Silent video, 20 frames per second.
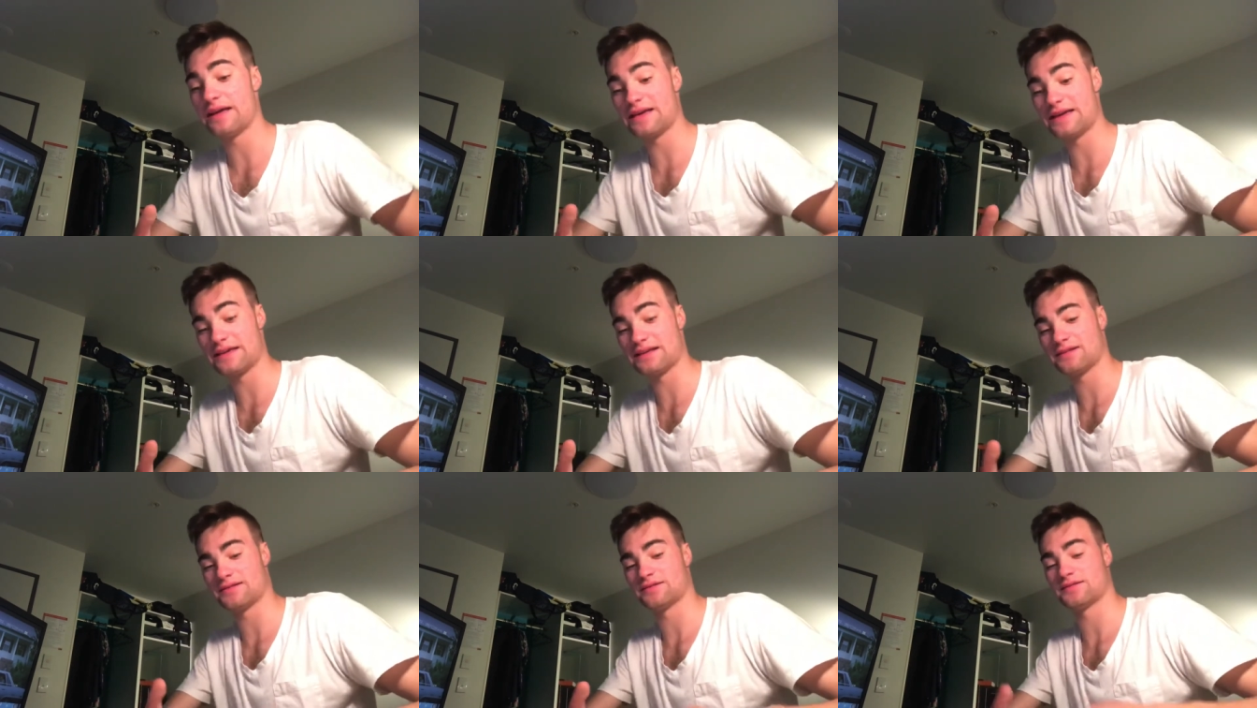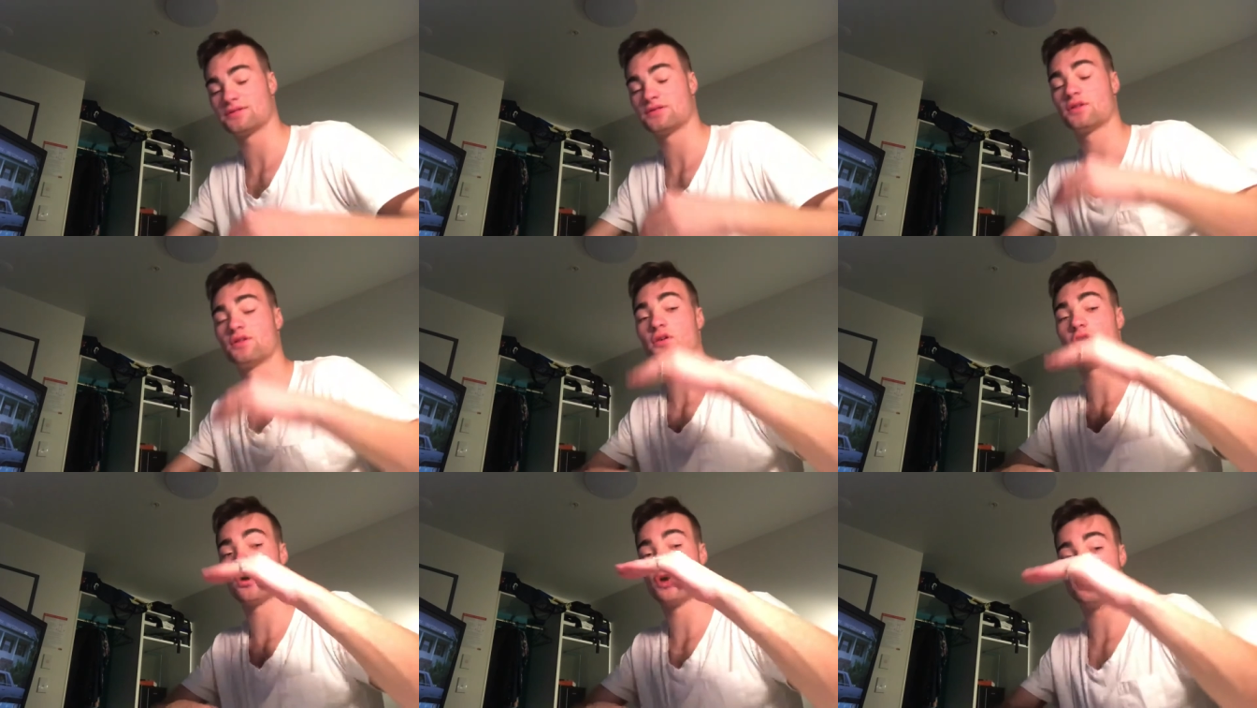in
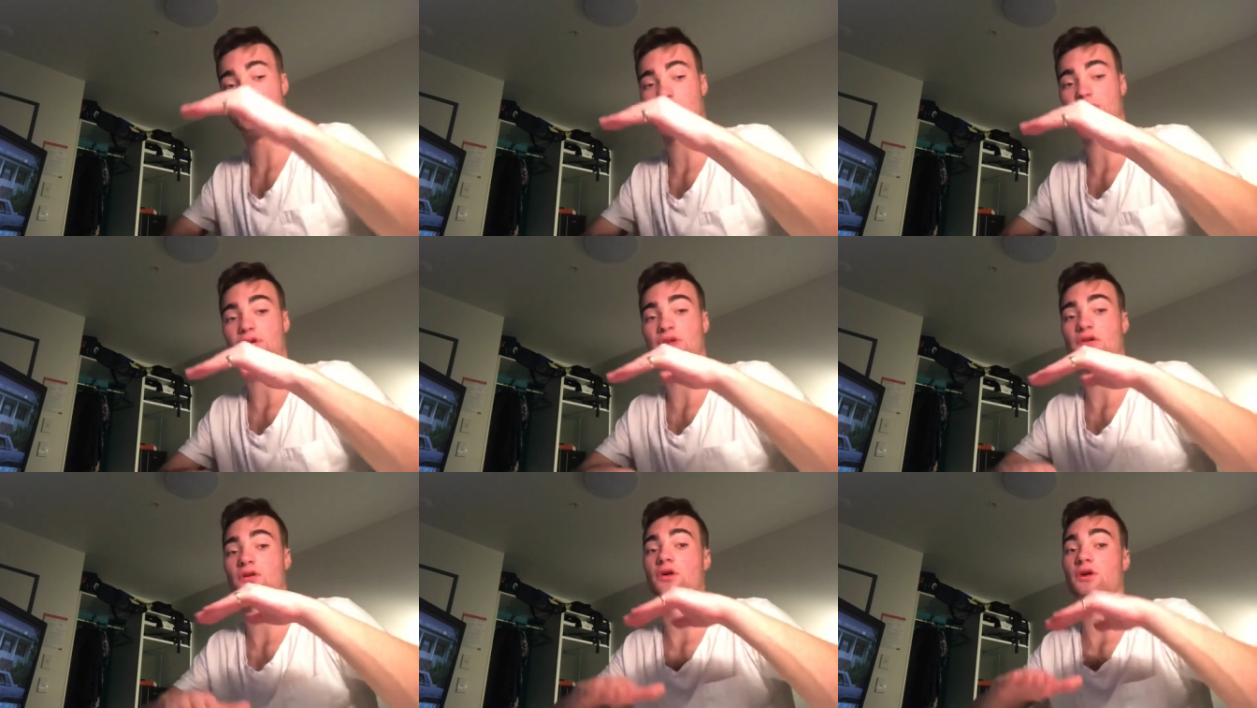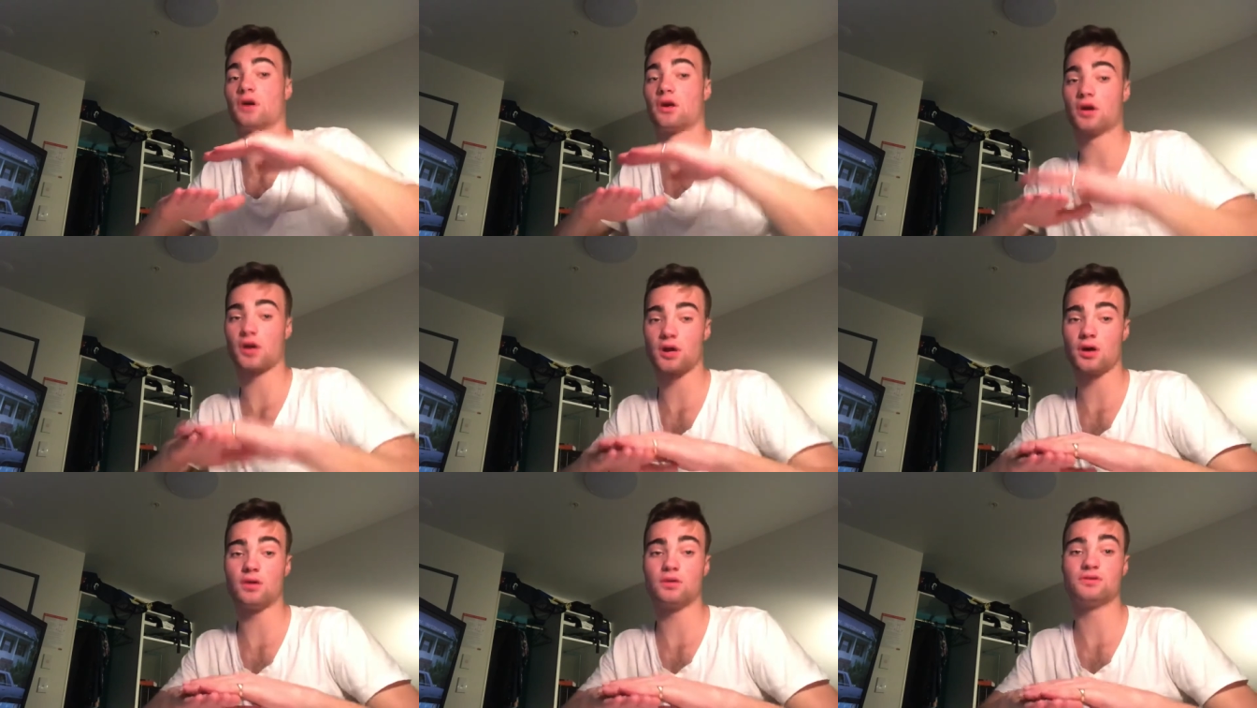open and
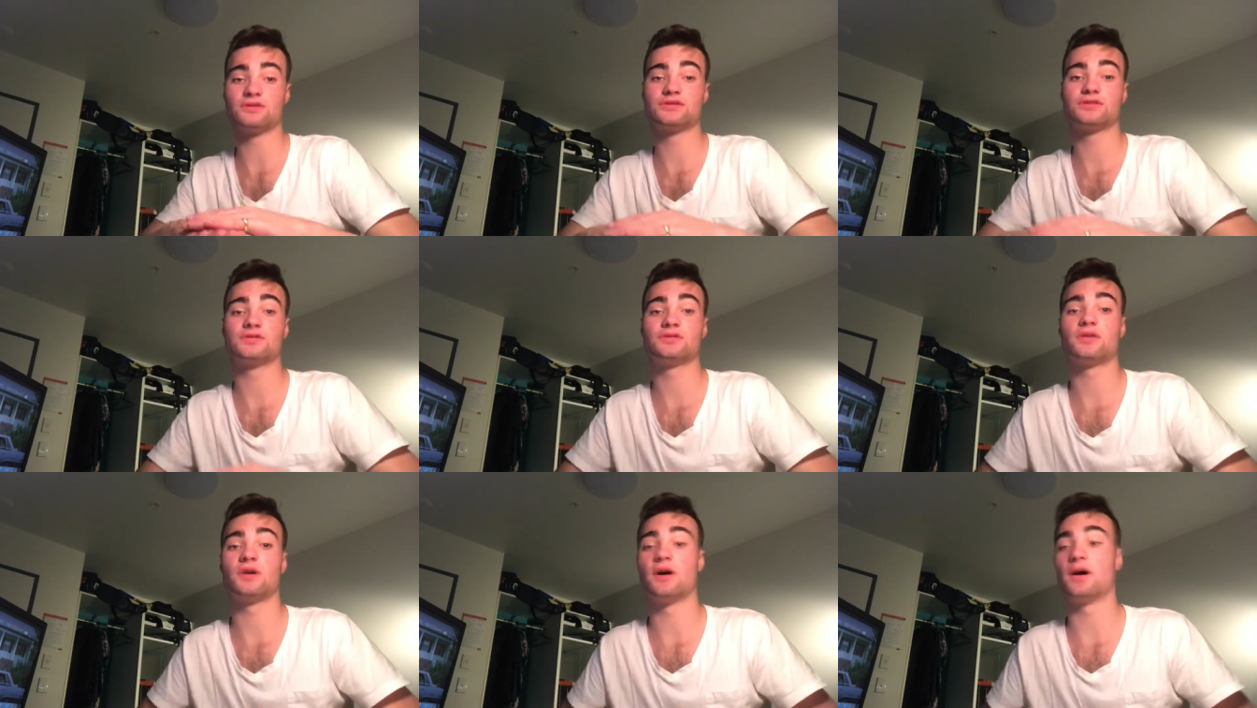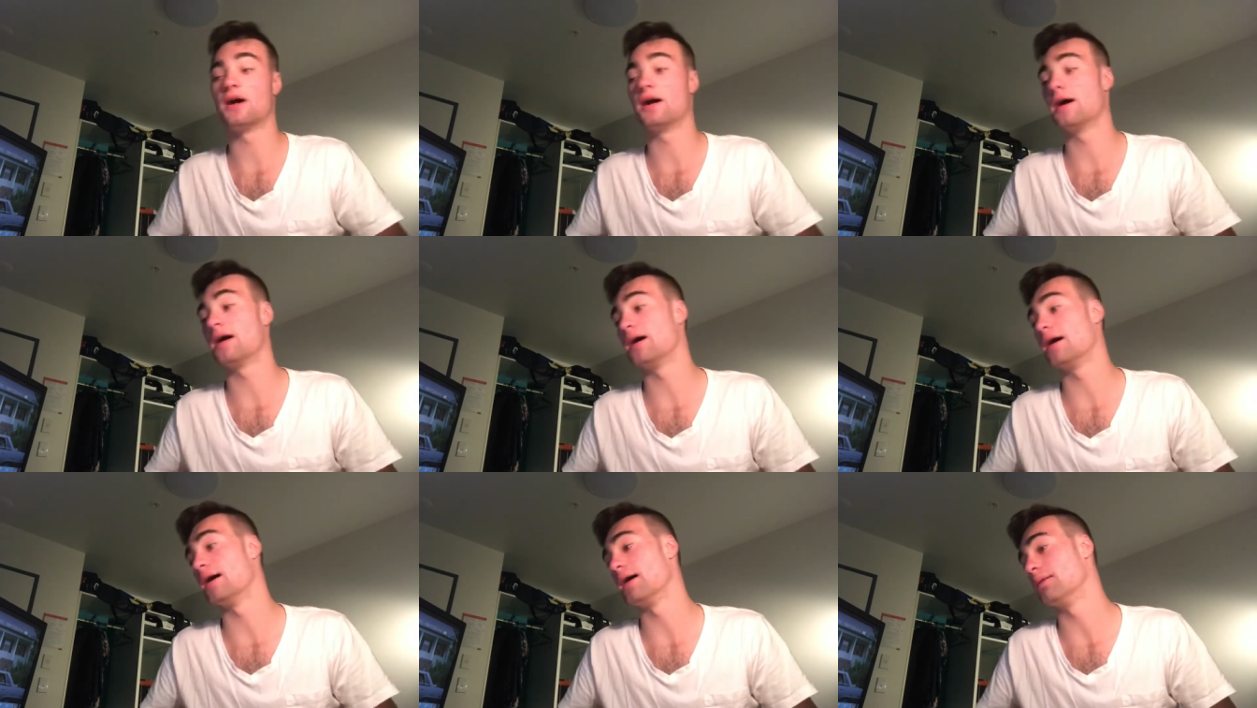closed
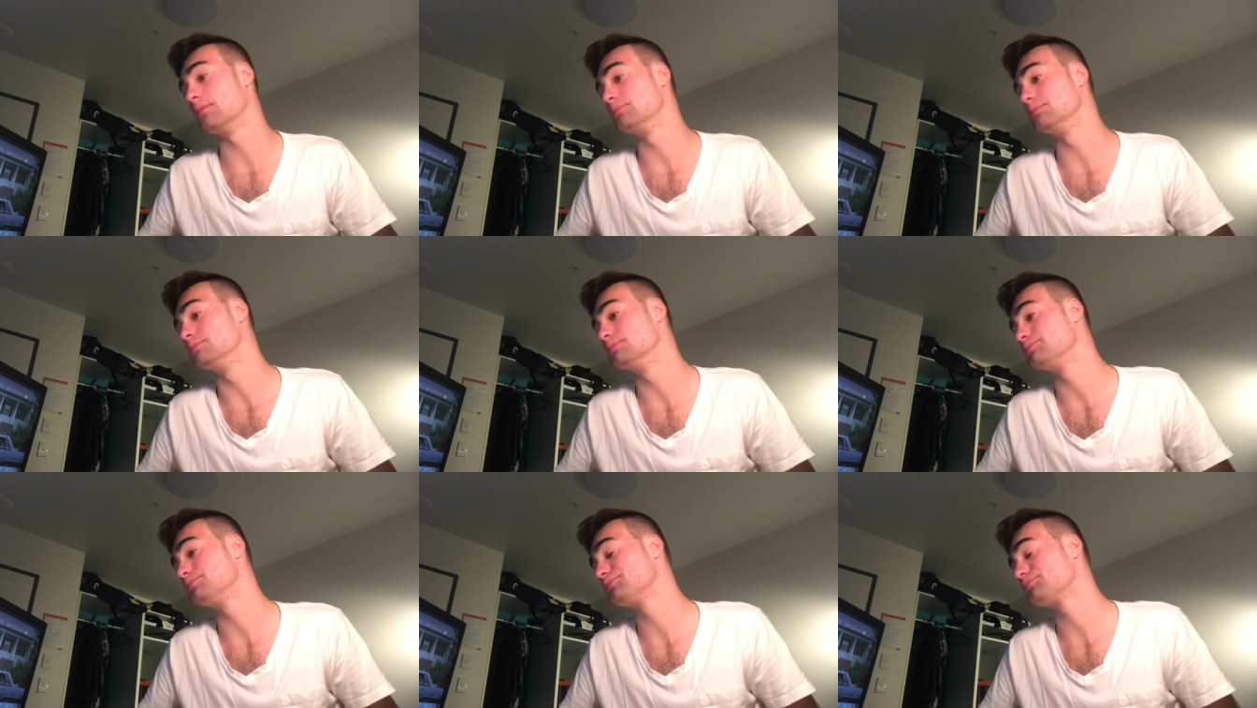um,